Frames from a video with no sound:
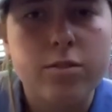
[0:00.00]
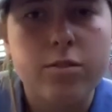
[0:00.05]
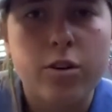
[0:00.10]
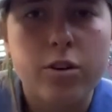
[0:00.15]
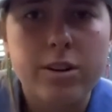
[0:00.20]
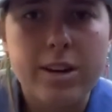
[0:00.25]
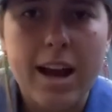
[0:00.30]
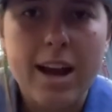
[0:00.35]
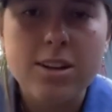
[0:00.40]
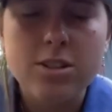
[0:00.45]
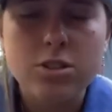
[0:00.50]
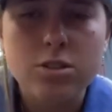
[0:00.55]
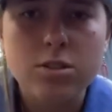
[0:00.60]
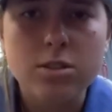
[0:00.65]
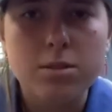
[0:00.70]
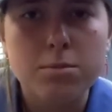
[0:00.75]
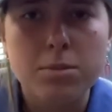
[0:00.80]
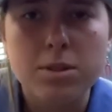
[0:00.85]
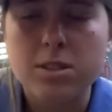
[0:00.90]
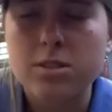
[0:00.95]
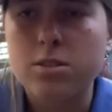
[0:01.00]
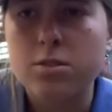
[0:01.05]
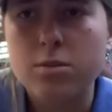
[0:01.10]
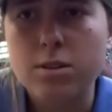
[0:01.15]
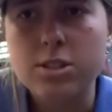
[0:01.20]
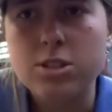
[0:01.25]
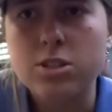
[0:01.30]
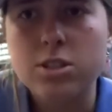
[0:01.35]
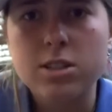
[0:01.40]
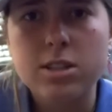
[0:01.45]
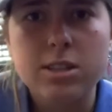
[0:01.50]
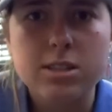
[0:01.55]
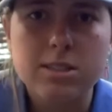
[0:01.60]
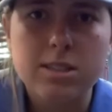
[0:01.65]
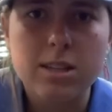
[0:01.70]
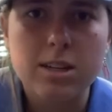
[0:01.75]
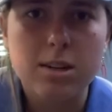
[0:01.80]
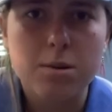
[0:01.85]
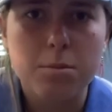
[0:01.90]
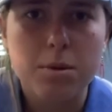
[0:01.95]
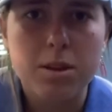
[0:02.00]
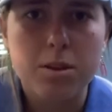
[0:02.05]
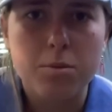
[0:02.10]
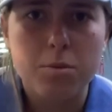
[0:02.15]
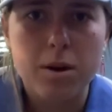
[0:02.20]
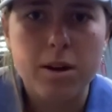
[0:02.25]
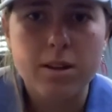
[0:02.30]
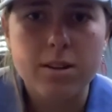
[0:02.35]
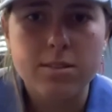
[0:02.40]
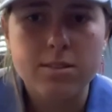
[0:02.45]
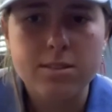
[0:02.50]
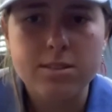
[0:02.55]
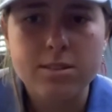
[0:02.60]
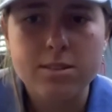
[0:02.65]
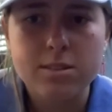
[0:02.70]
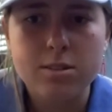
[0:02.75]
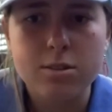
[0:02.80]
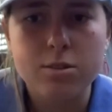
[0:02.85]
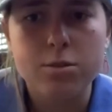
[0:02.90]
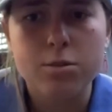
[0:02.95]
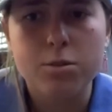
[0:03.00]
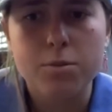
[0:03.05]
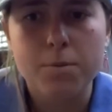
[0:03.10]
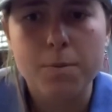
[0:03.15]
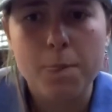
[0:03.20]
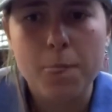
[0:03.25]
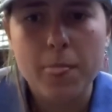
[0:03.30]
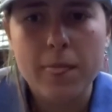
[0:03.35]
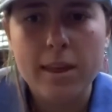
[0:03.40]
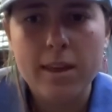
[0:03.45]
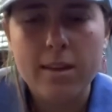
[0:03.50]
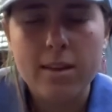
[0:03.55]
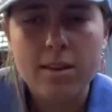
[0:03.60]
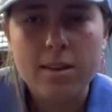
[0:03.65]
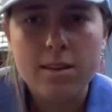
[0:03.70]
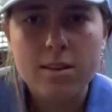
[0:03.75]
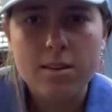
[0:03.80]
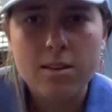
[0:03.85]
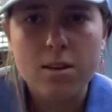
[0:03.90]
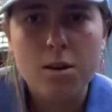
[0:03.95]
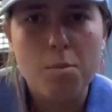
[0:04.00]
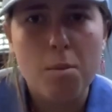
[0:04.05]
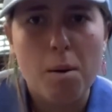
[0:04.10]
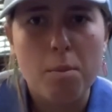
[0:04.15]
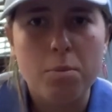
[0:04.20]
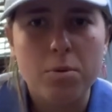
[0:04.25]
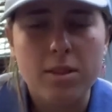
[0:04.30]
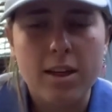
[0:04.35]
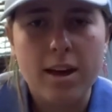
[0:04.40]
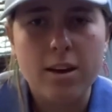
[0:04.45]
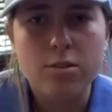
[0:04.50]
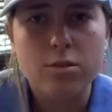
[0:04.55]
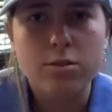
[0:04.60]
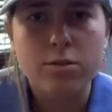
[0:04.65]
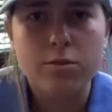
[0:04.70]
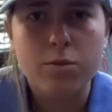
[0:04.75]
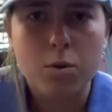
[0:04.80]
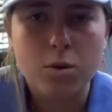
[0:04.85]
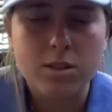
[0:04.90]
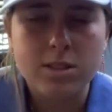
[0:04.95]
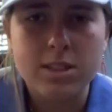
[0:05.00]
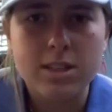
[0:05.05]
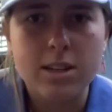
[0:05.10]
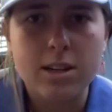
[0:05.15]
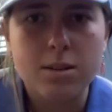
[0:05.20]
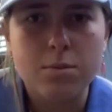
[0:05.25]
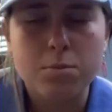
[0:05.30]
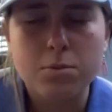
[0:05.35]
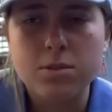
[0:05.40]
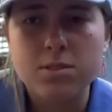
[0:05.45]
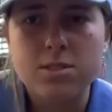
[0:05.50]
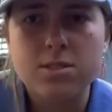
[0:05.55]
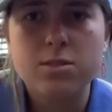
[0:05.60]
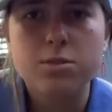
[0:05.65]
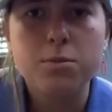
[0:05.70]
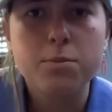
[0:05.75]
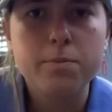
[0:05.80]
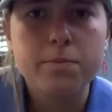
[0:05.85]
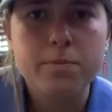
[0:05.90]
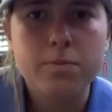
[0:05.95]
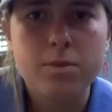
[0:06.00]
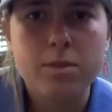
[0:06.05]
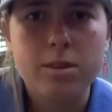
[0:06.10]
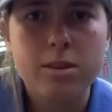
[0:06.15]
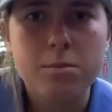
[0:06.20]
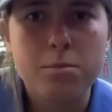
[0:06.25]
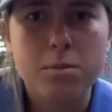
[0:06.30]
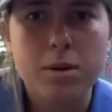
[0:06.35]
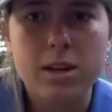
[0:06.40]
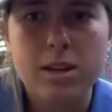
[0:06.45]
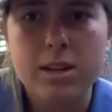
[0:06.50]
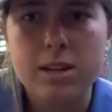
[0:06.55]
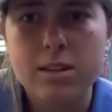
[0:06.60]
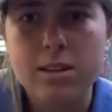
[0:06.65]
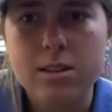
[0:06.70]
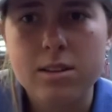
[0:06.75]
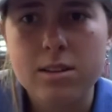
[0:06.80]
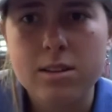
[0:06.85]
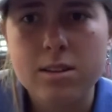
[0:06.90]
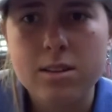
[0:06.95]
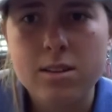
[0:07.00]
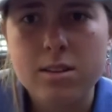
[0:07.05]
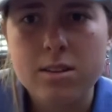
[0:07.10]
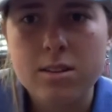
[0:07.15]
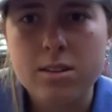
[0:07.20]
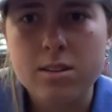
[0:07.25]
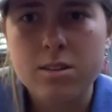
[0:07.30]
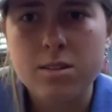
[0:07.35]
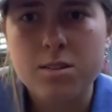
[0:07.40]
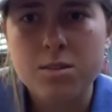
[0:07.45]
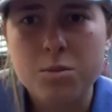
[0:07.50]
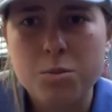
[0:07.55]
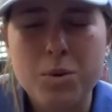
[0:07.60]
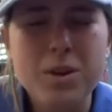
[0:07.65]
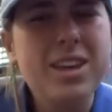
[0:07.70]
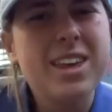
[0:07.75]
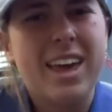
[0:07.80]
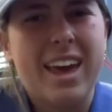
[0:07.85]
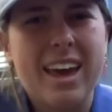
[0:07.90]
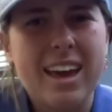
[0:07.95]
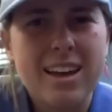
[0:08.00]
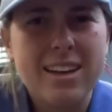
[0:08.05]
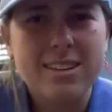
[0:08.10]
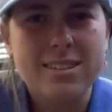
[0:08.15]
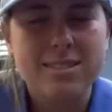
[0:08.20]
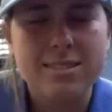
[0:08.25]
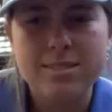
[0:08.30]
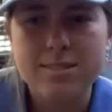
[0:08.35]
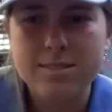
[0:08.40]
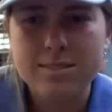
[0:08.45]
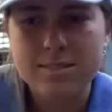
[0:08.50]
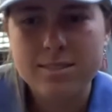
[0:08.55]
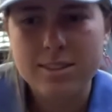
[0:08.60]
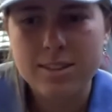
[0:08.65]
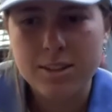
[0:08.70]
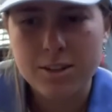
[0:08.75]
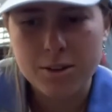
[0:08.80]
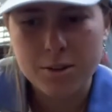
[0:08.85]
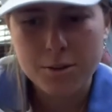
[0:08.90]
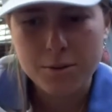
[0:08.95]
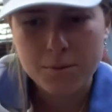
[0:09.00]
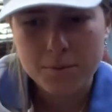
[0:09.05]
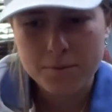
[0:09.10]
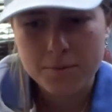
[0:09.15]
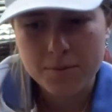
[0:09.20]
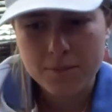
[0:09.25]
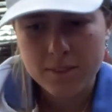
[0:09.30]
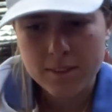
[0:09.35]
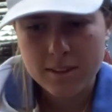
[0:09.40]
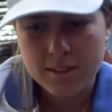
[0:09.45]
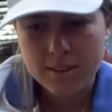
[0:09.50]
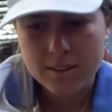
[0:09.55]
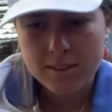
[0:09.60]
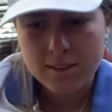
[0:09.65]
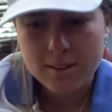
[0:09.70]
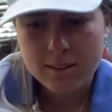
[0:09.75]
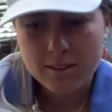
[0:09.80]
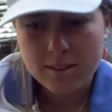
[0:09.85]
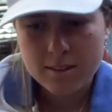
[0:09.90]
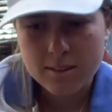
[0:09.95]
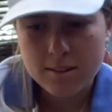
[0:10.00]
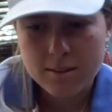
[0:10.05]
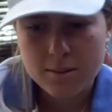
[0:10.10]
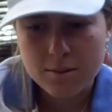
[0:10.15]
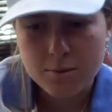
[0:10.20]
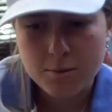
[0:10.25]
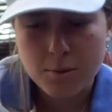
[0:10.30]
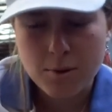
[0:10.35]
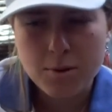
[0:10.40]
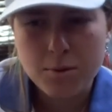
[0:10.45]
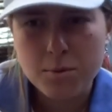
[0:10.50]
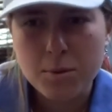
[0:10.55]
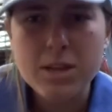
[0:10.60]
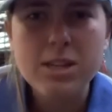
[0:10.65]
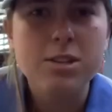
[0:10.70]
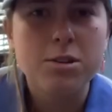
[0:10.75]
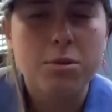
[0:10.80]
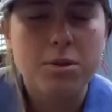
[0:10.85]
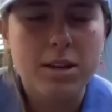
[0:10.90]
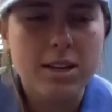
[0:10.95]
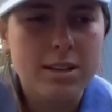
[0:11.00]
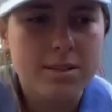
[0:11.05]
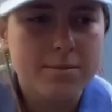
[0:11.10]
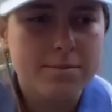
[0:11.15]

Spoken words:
national administration isn't going to be the ones to come up with that or enforce it, I'd presume. But we can, you know? What are we doing?